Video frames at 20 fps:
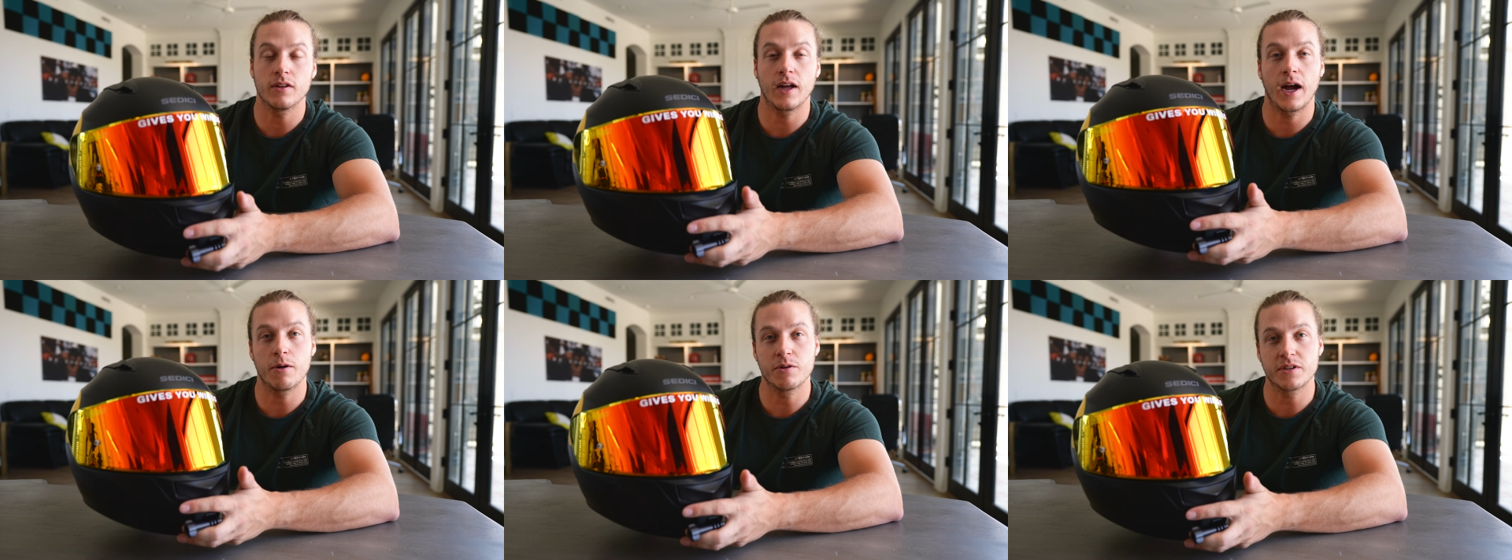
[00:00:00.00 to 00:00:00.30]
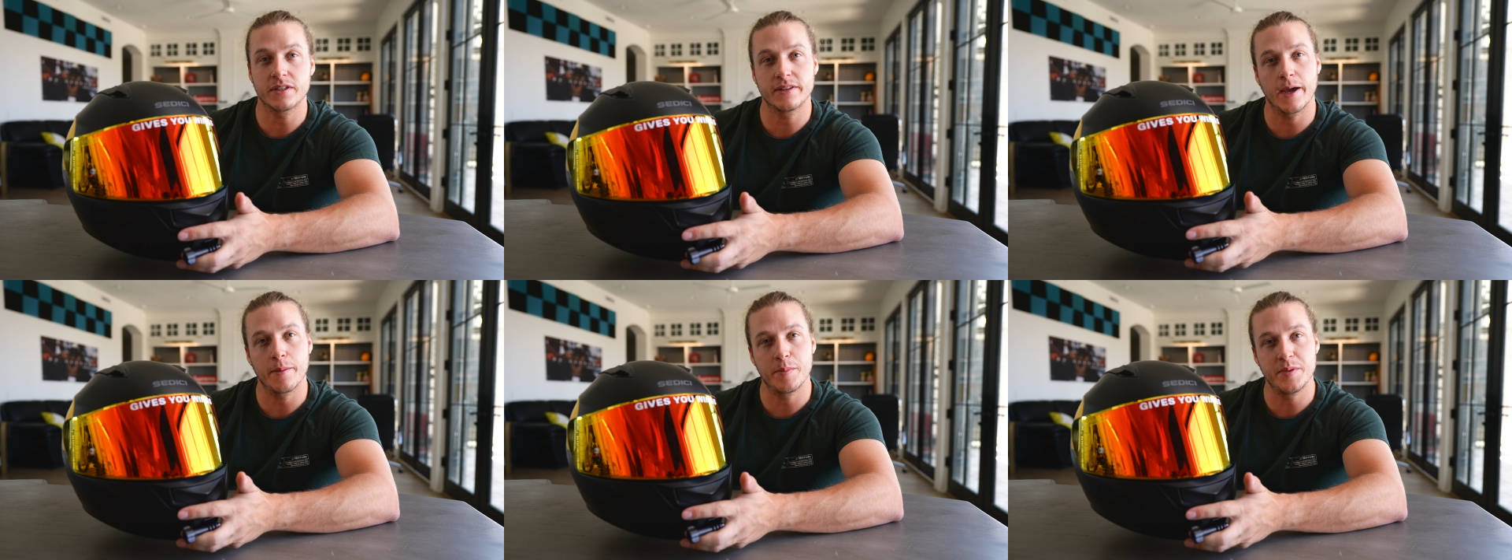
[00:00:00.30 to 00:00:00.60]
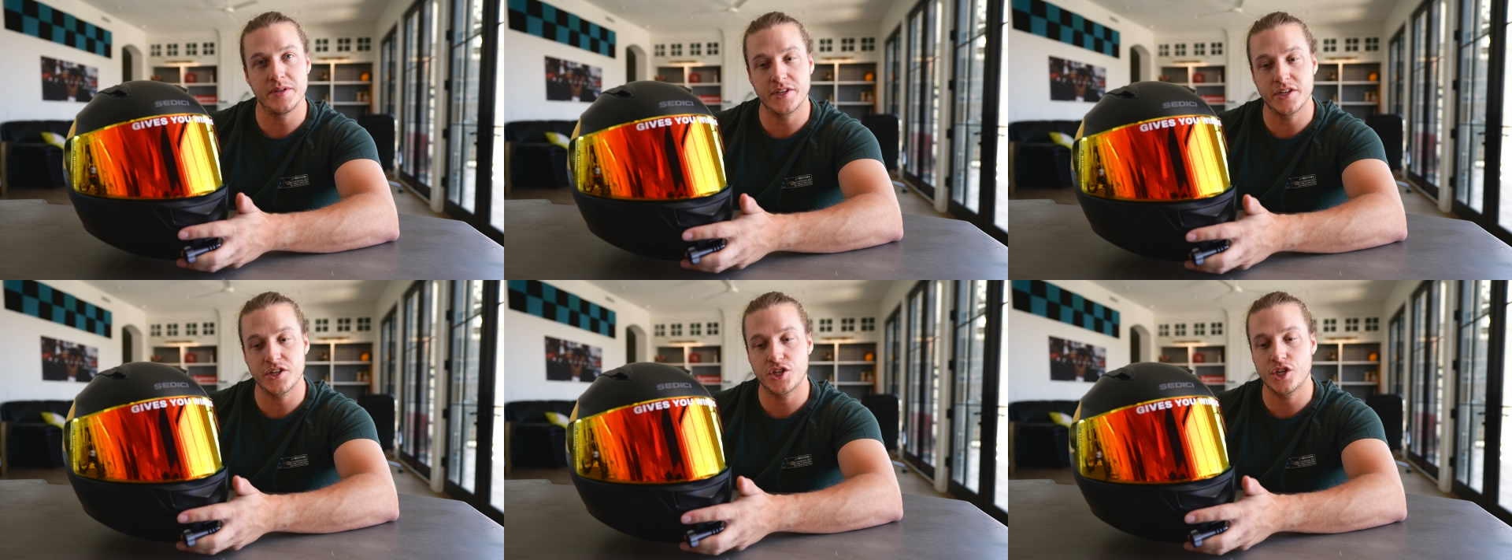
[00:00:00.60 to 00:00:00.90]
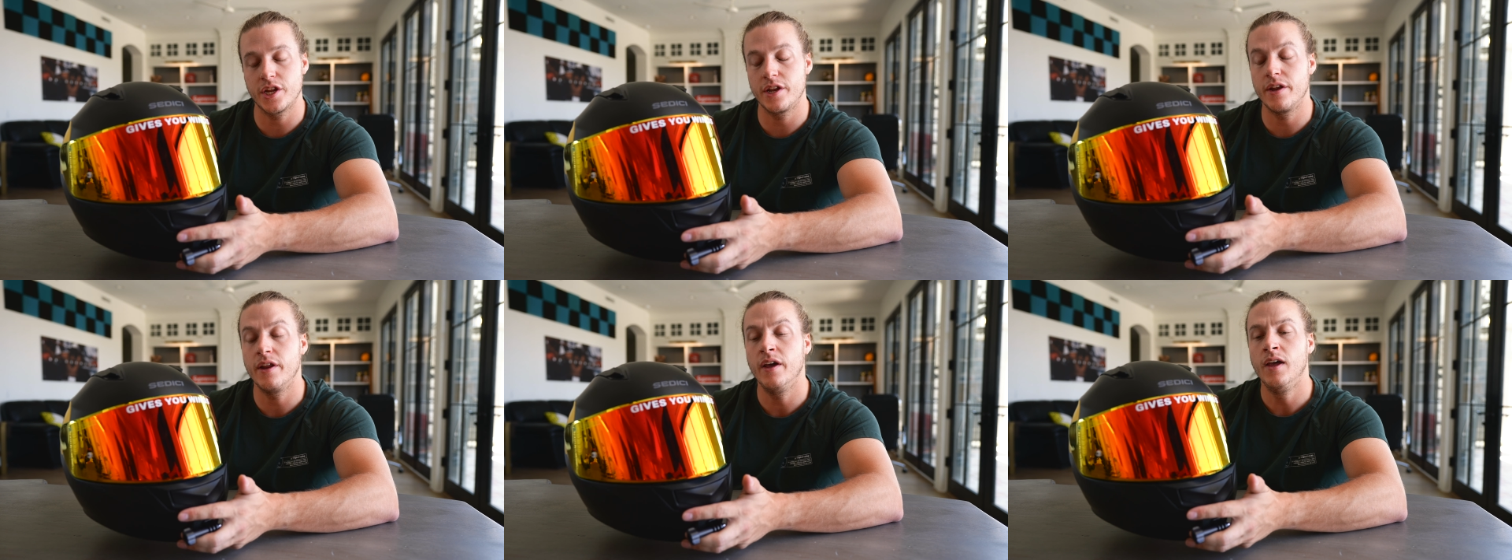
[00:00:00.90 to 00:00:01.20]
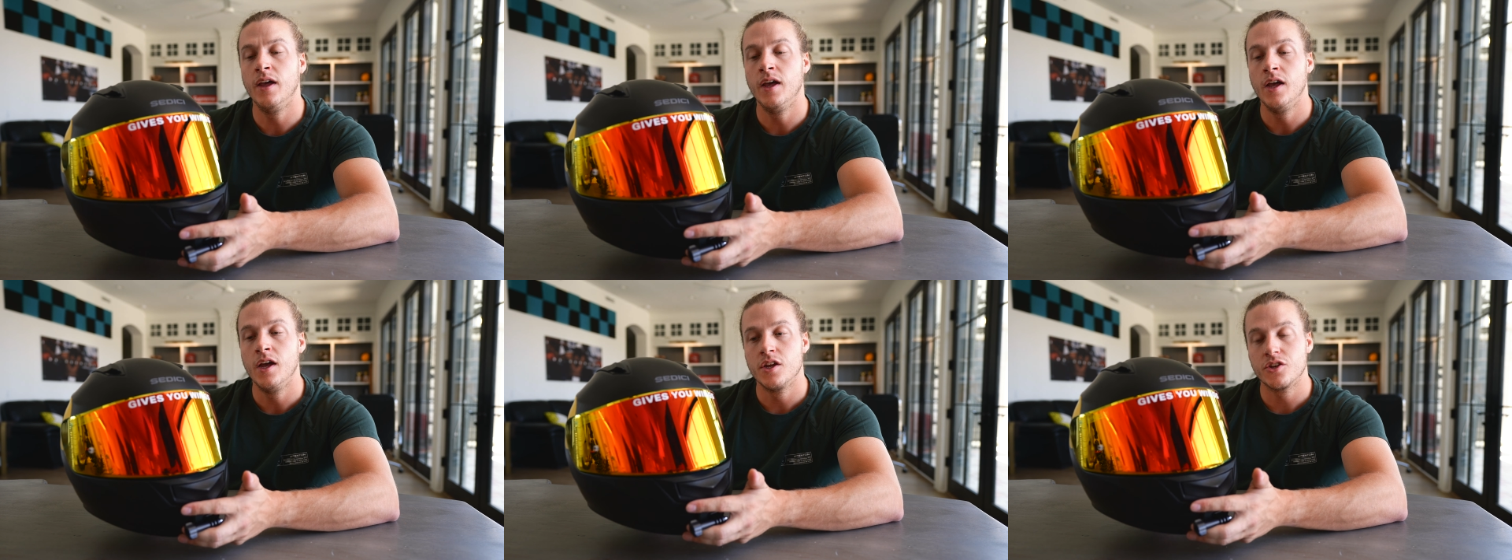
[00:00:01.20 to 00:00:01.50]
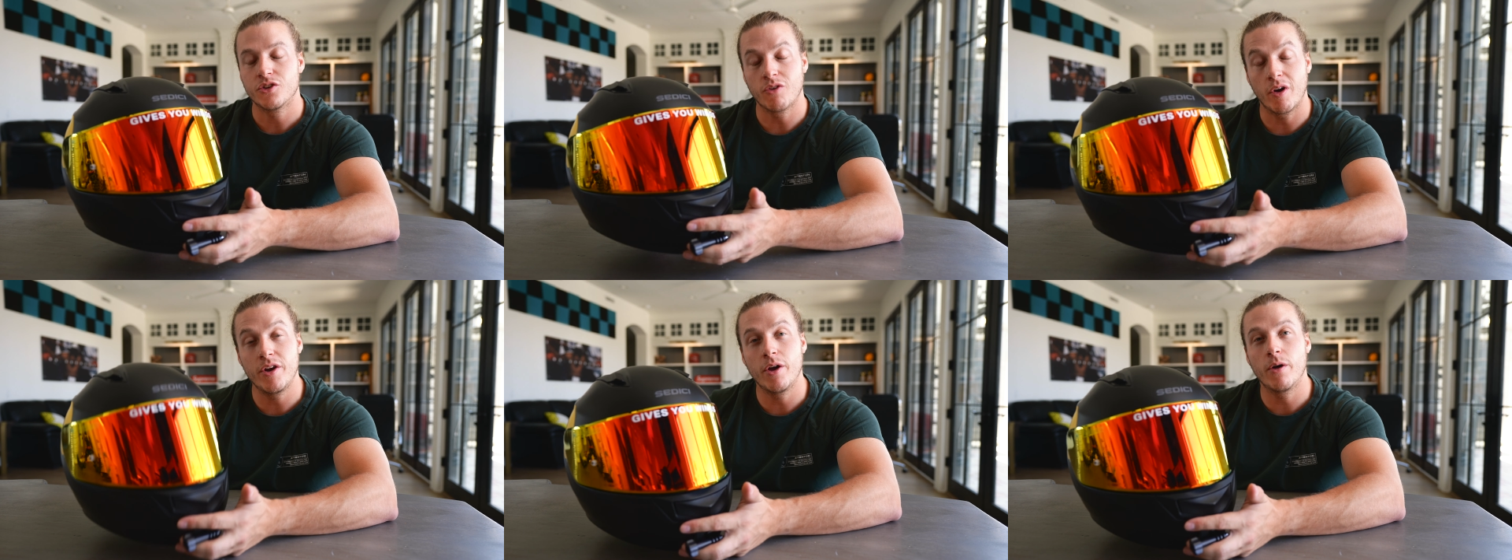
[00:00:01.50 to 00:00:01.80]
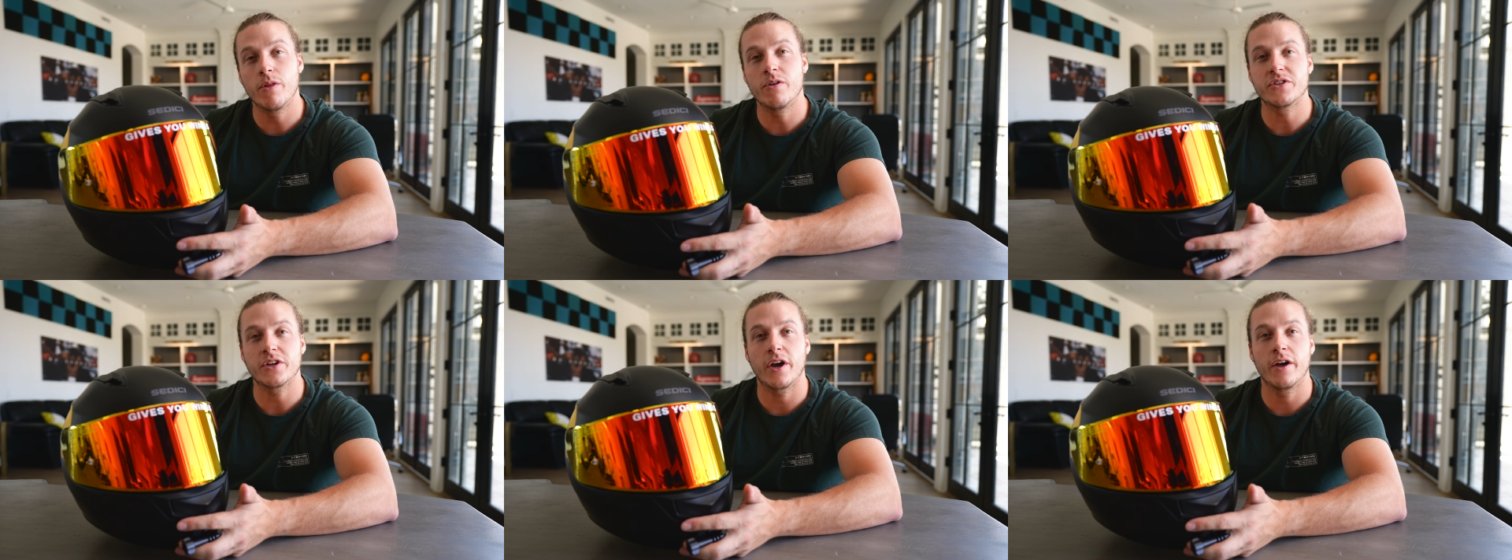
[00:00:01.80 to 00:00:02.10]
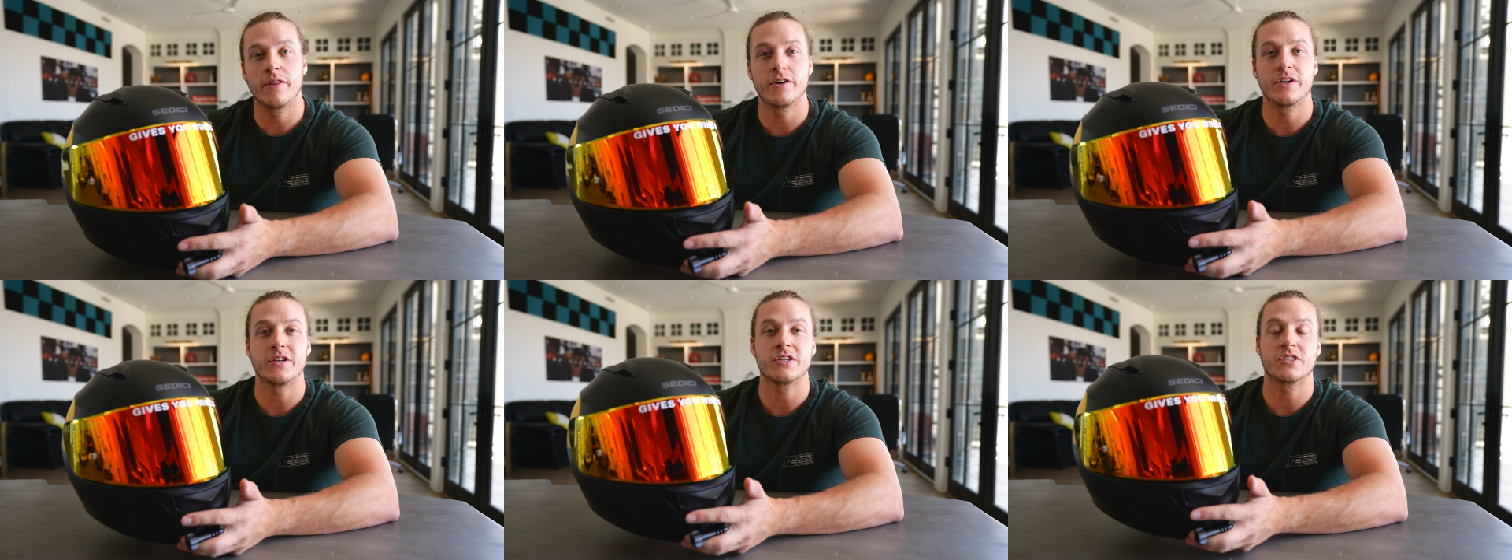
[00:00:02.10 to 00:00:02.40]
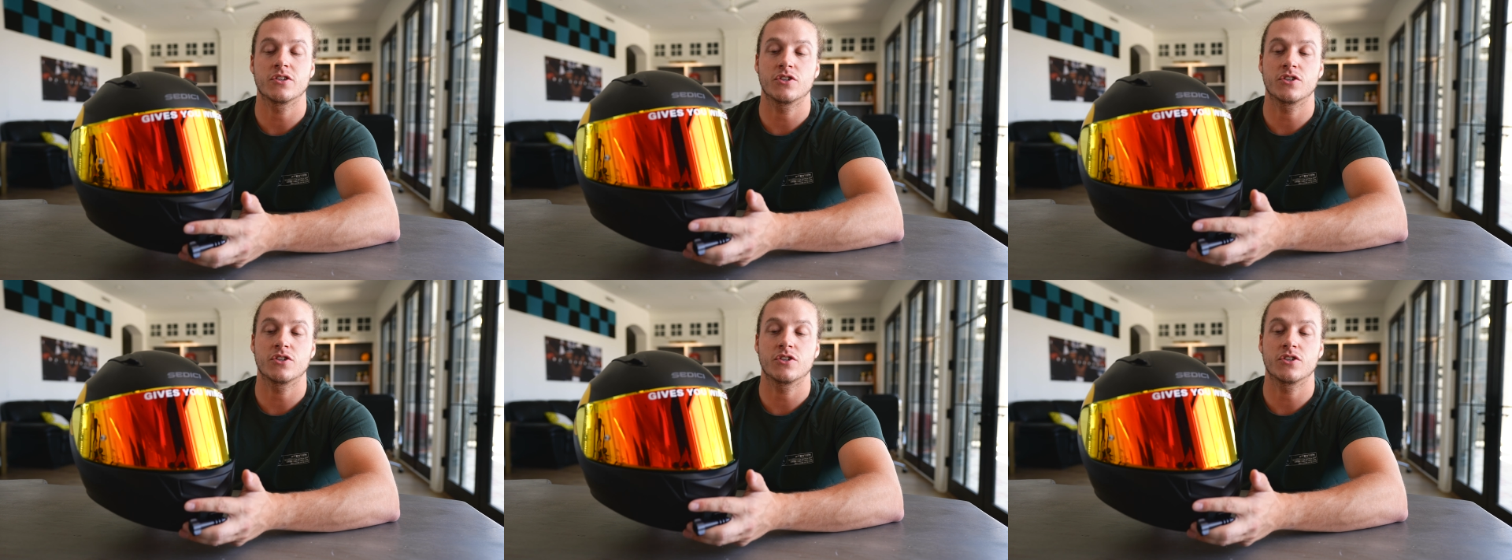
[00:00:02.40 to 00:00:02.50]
I was in that position, so I know there's others,